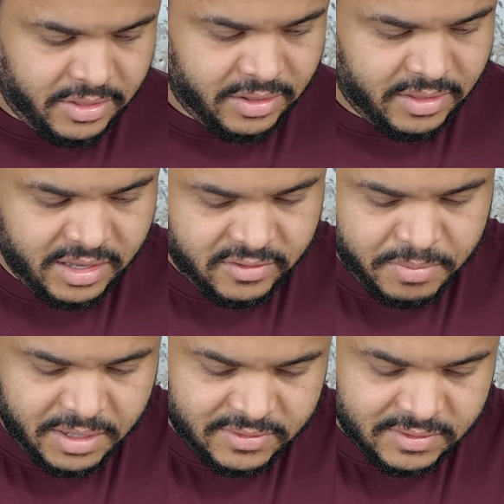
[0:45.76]
think these
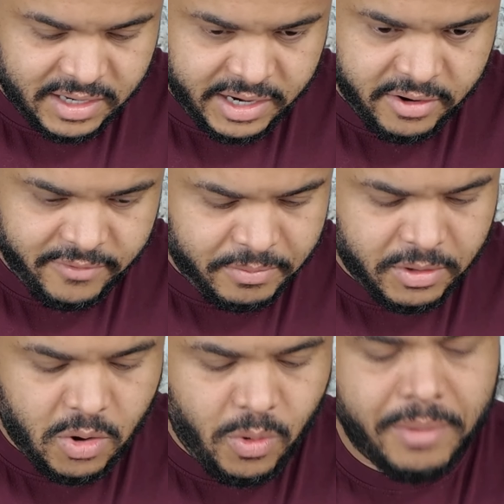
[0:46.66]
pieces here from
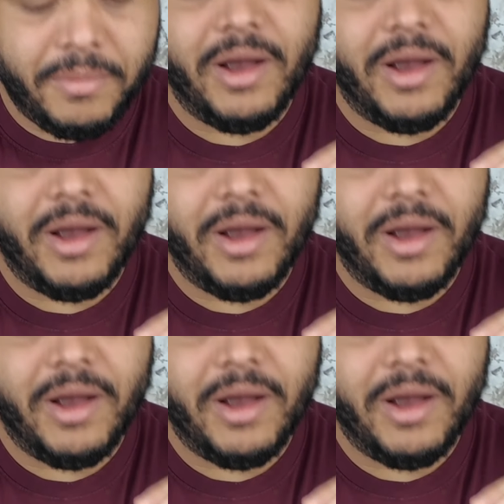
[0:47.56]
the Going